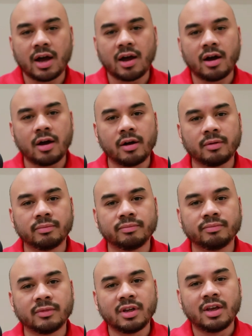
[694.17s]

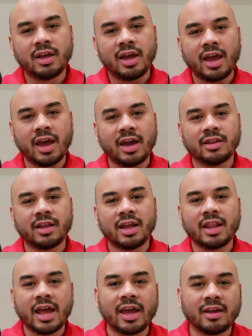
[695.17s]
and I
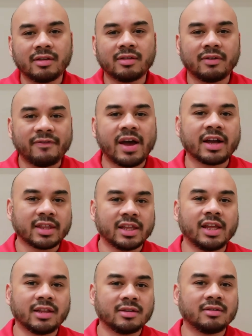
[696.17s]
like the fact
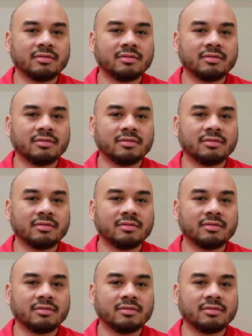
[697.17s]
that it,